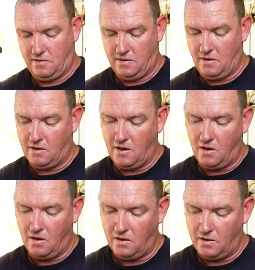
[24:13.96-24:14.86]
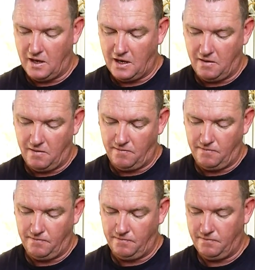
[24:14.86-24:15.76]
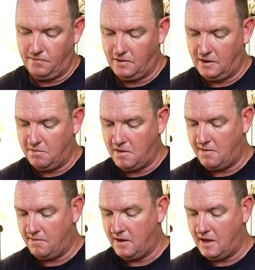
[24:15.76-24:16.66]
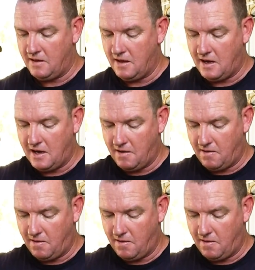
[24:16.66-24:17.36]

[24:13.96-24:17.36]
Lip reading: alcohol on that, and over the end there,